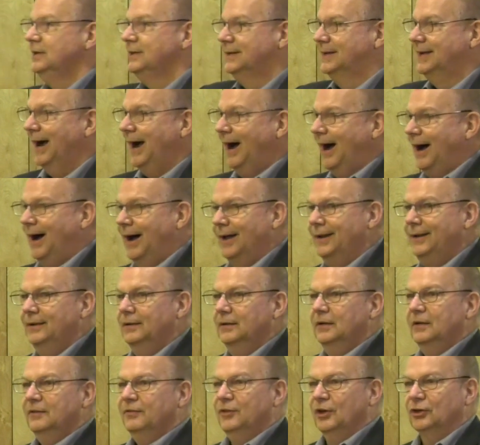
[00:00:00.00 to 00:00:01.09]
God,
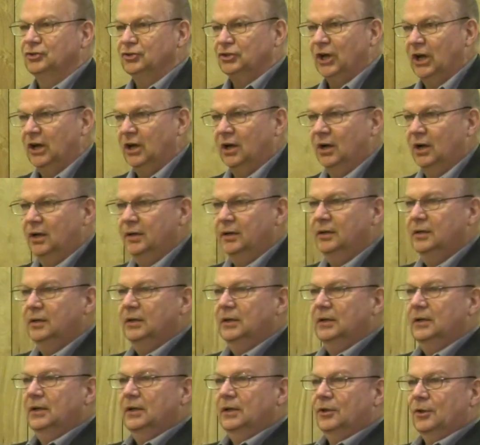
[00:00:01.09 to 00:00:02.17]
the Son,
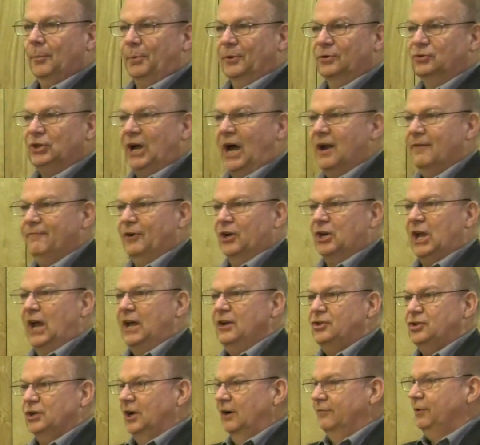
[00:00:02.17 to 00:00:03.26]
the
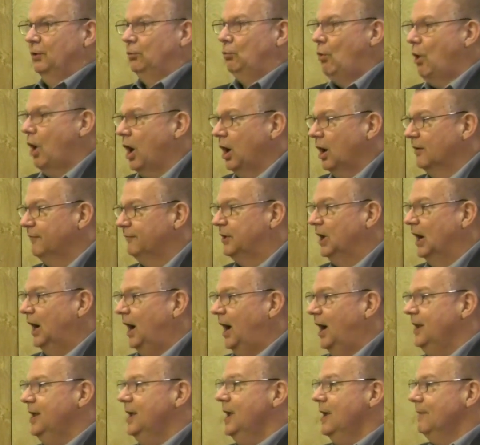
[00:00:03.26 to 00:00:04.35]
personification of the Word of
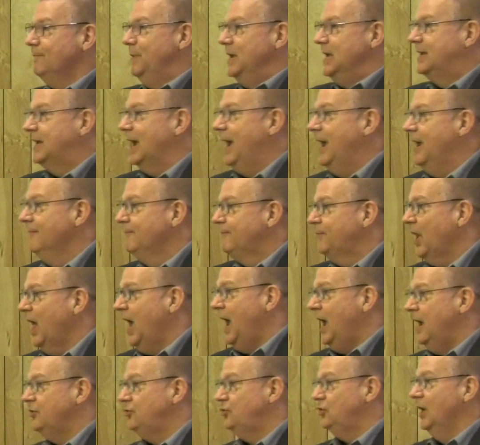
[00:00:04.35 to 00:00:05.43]
God, became
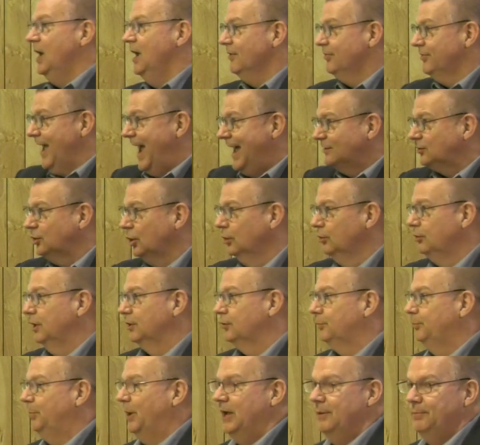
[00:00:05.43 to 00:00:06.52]
flesh. That's who this
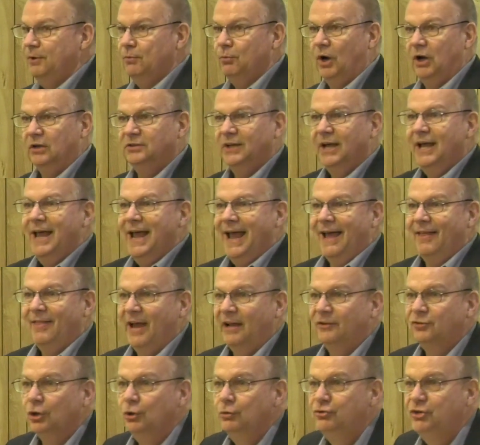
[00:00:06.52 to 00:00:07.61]
baby was, and
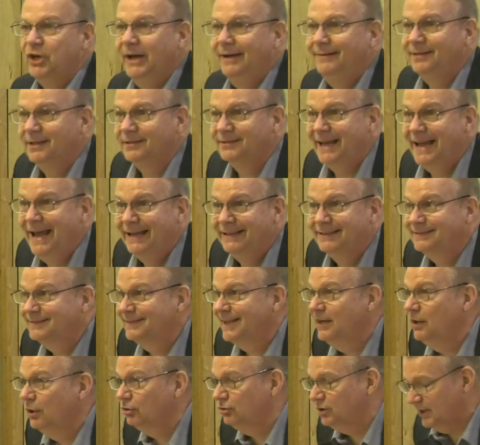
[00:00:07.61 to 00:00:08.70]
that's who Jesus is
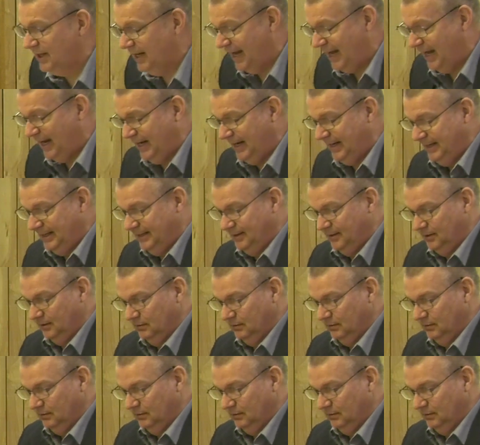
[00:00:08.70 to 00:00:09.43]
still today.